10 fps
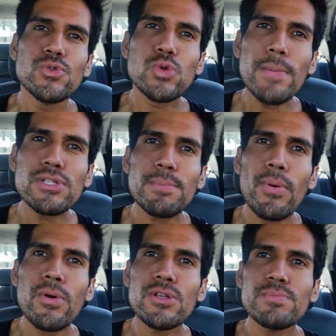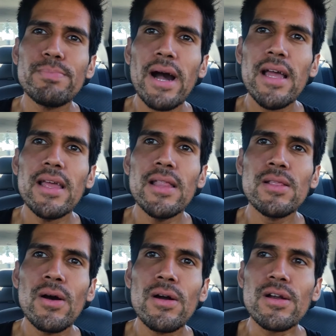Trump supporters, by and
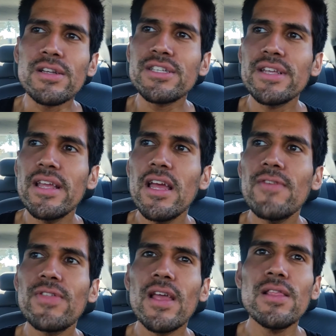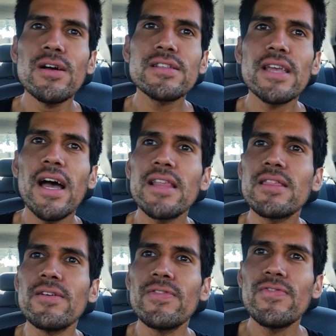large, if they looked at
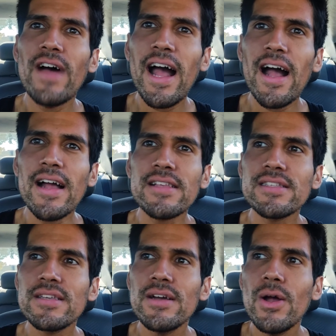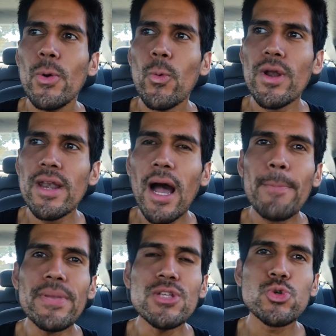the facts, would
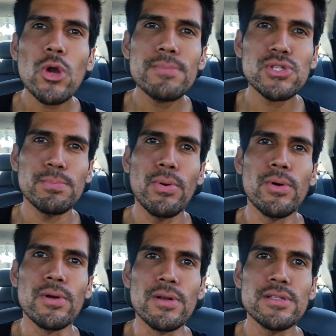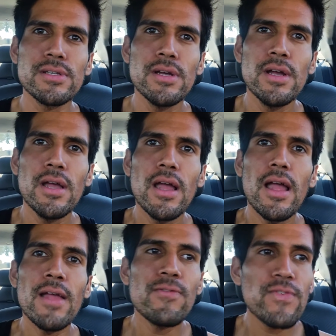not be Trump supporters.
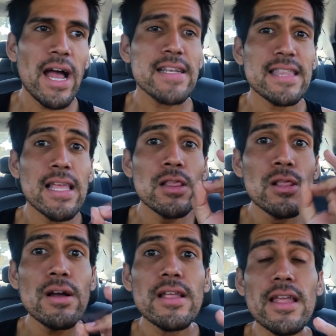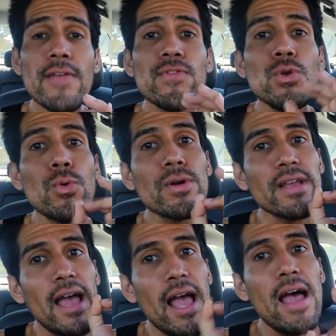In fact, if you were
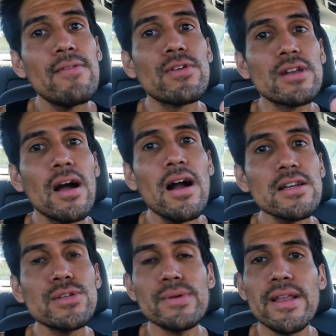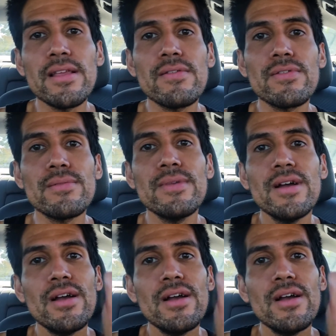to ever talk to any of them,